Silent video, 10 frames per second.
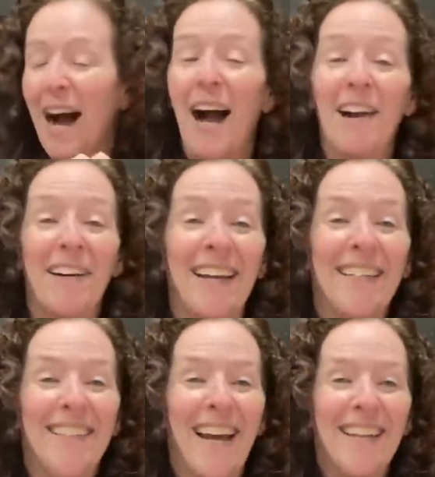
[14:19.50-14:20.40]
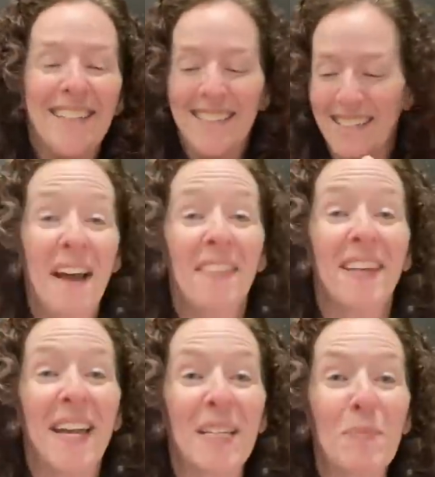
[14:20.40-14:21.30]
All right, next. The
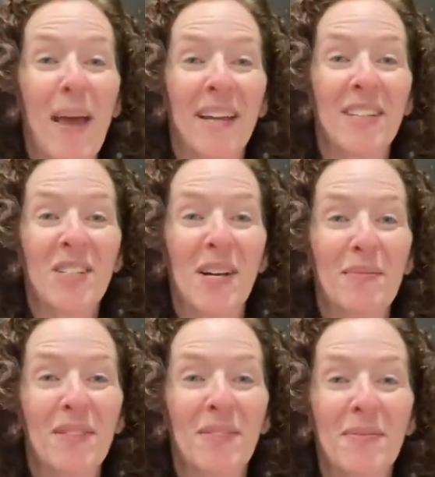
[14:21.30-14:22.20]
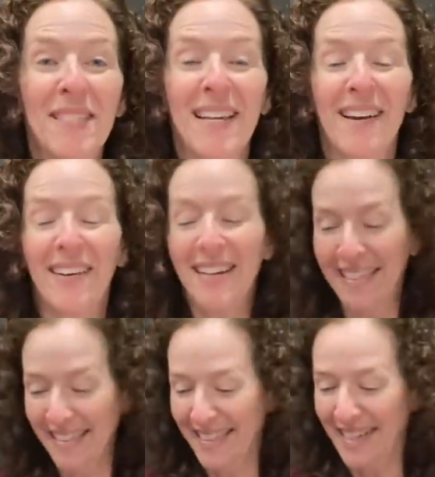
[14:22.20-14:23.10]
next package comes from Sarah,
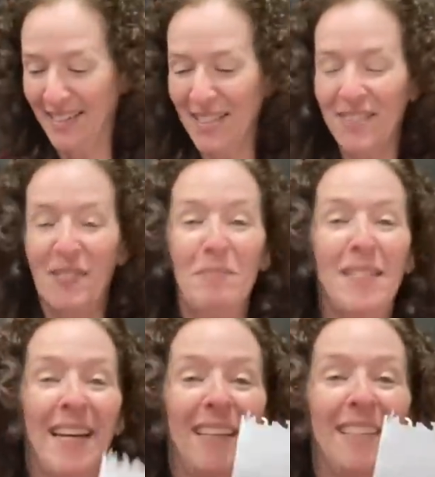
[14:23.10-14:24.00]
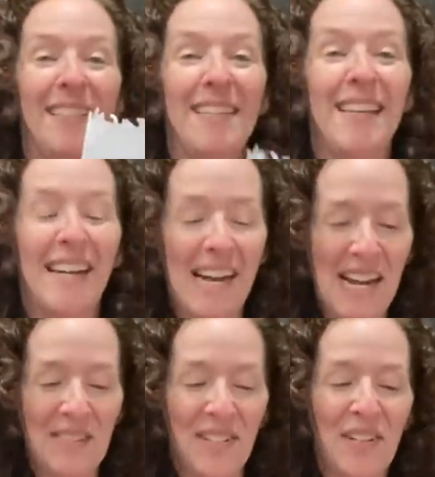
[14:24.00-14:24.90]
and Sarah's from Tennessee, and I
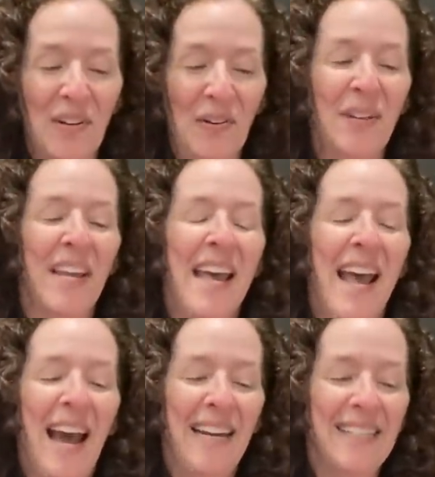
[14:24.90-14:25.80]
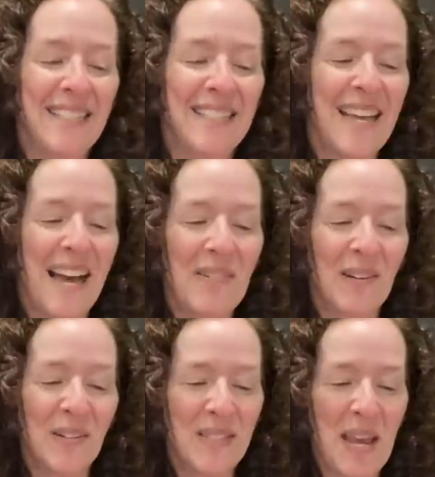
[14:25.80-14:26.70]
have a note, and it says, "Hi
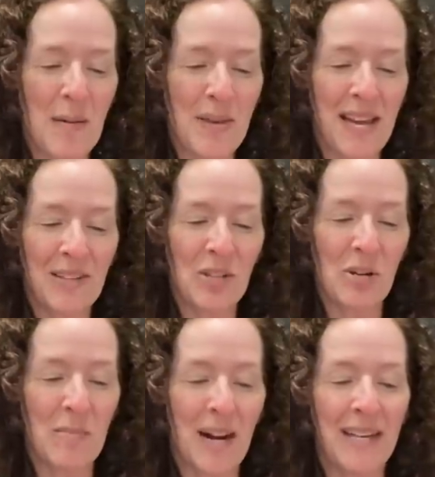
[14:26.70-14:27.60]
Rose, happy October.